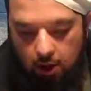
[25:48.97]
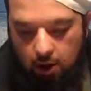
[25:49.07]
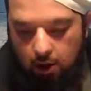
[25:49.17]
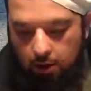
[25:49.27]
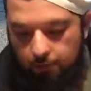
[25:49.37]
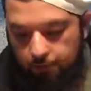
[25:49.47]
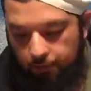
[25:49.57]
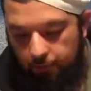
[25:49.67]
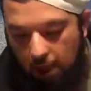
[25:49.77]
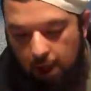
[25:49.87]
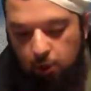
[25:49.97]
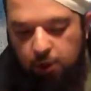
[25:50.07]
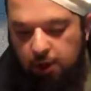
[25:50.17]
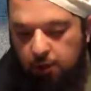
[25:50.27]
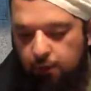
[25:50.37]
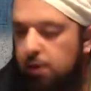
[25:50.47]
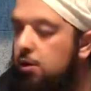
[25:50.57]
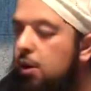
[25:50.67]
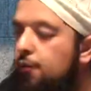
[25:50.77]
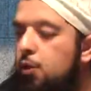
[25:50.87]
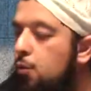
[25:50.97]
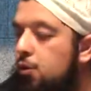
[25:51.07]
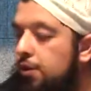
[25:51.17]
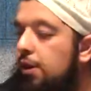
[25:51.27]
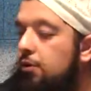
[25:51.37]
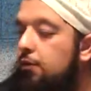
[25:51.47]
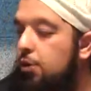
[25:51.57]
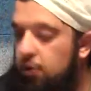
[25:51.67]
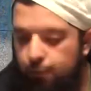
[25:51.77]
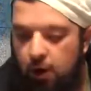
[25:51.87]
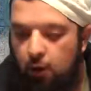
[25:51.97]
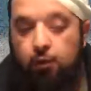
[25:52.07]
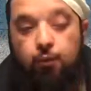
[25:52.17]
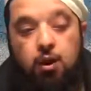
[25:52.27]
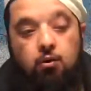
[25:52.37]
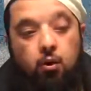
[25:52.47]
Uh, I'm only going to read a few more things if you just bear with me.